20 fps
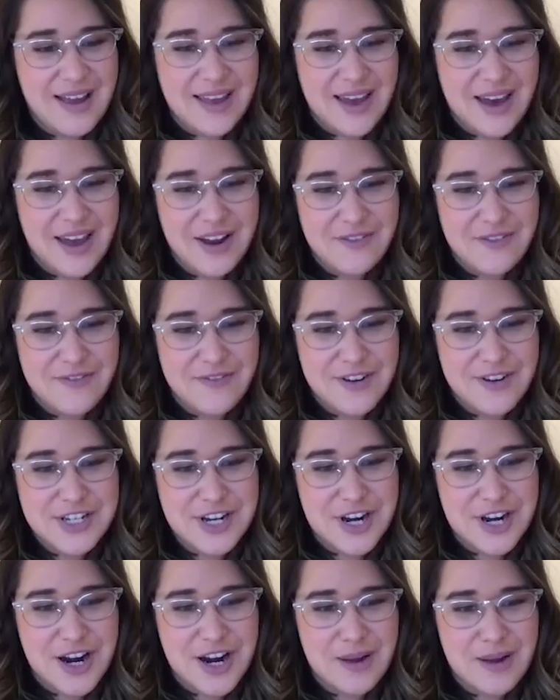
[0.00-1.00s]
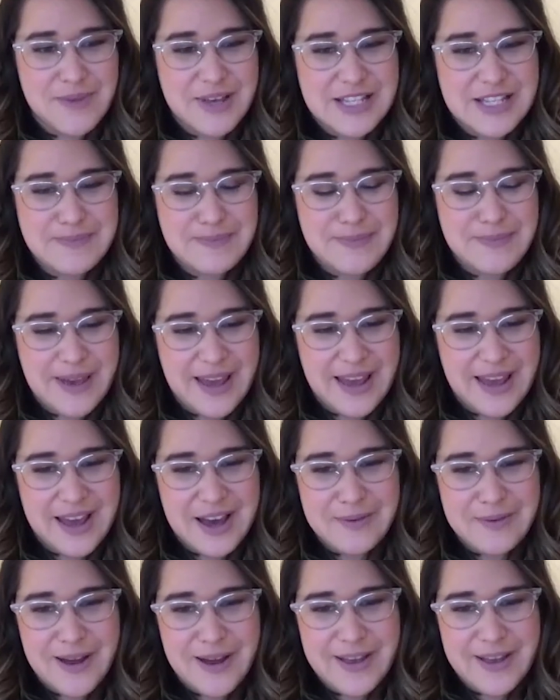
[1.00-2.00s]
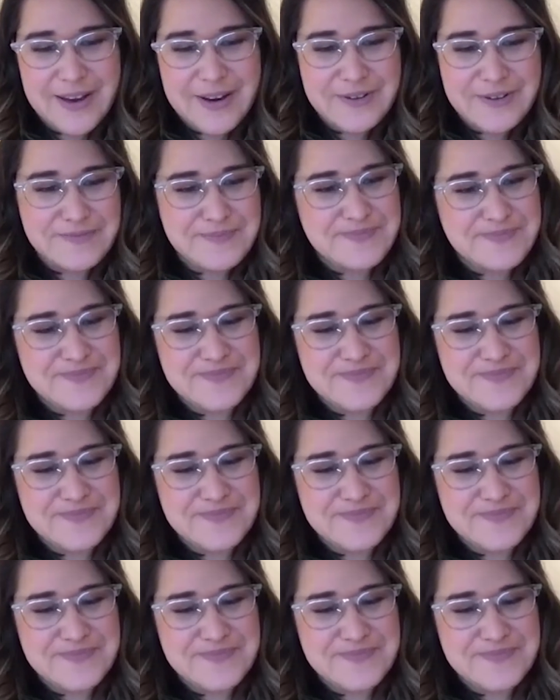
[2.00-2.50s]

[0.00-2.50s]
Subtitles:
get it for sure. Ms. B, how about you?